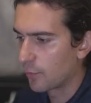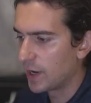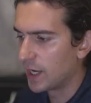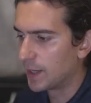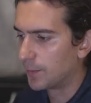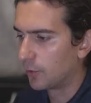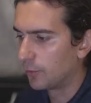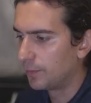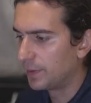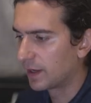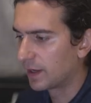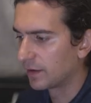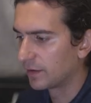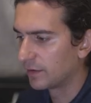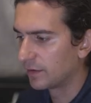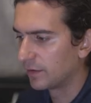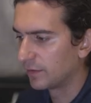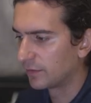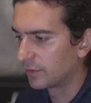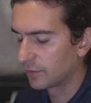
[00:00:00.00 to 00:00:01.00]
readable
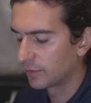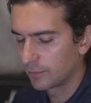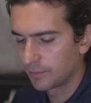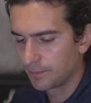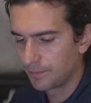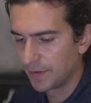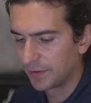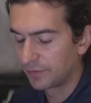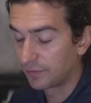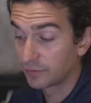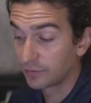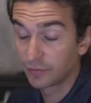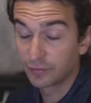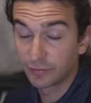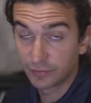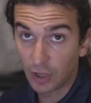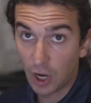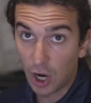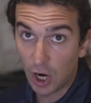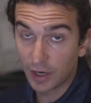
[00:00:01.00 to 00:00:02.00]
because this is a
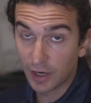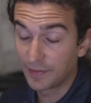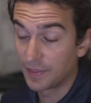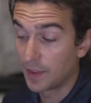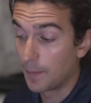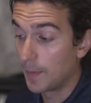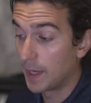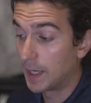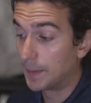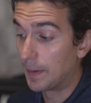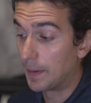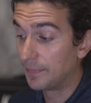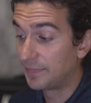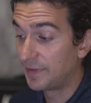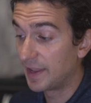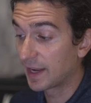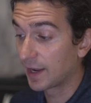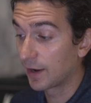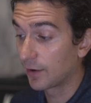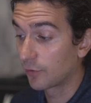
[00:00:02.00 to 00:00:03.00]
stock and the minimum
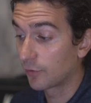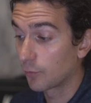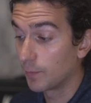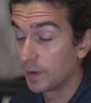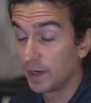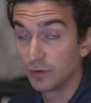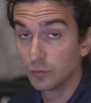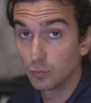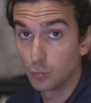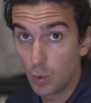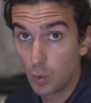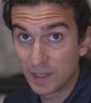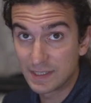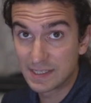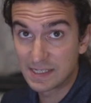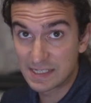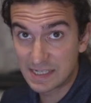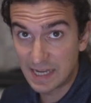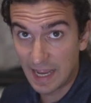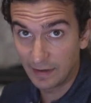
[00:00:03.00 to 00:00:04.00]
tick increment is
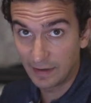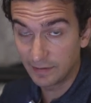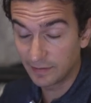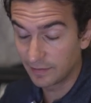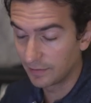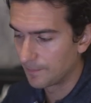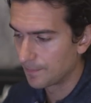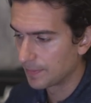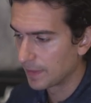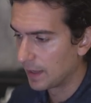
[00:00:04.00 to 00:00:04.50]
1 cent.